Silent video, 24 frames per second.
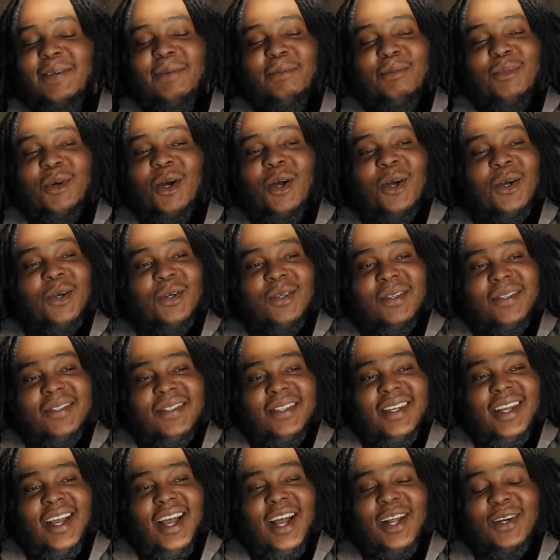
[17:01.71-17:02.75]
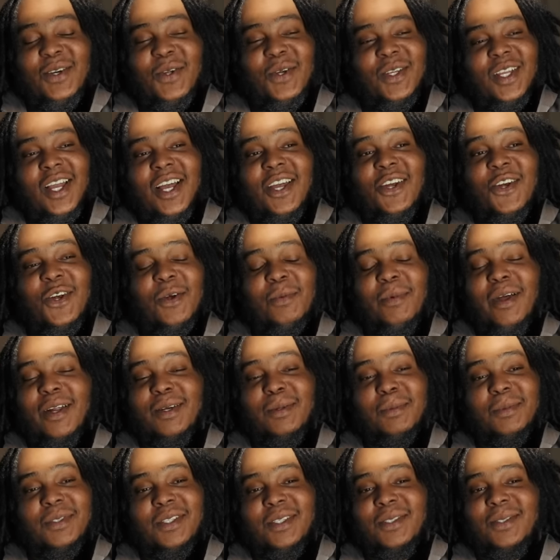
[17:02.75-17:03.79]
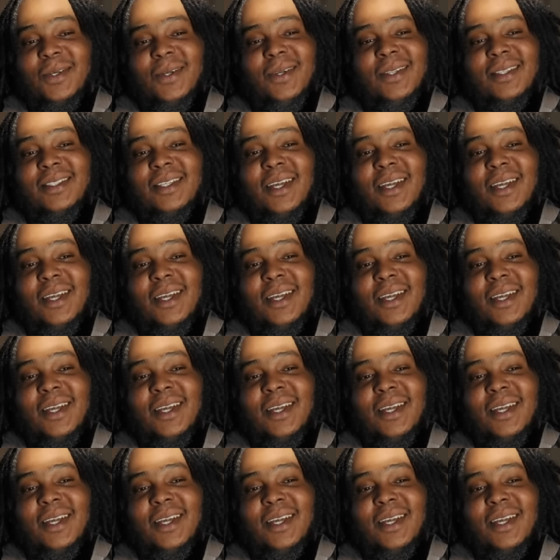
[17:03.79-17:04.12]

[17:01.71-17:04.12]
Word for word: bro, I know y'all hear about them shits all the